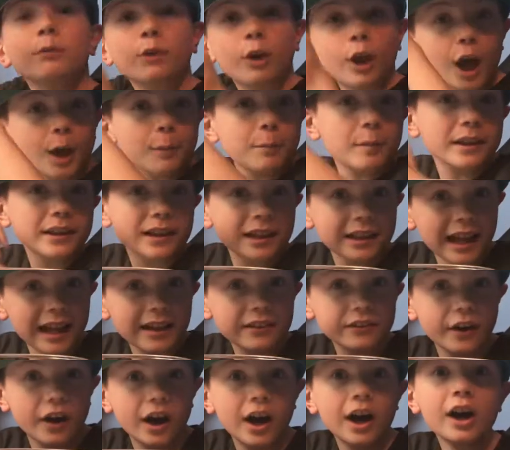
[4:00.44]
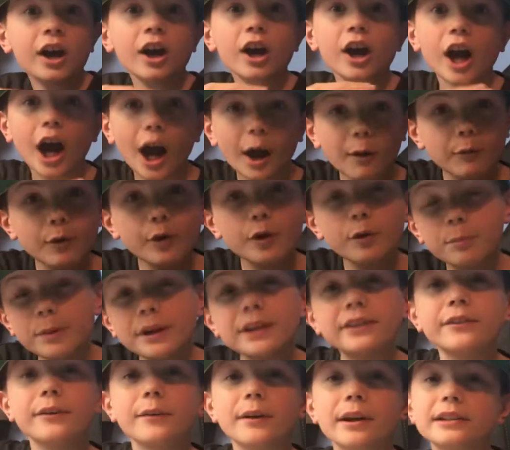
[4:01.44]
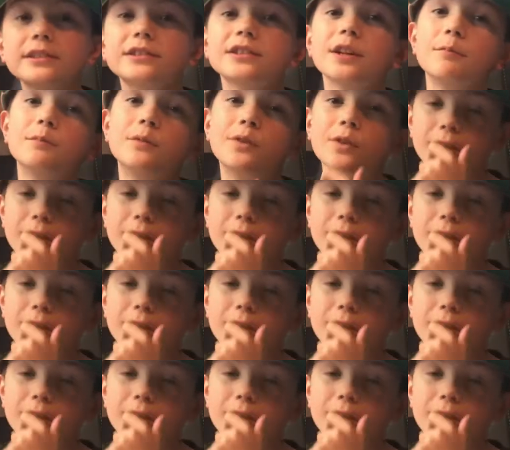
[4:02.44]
I'm climbing the ladder, I will be doing some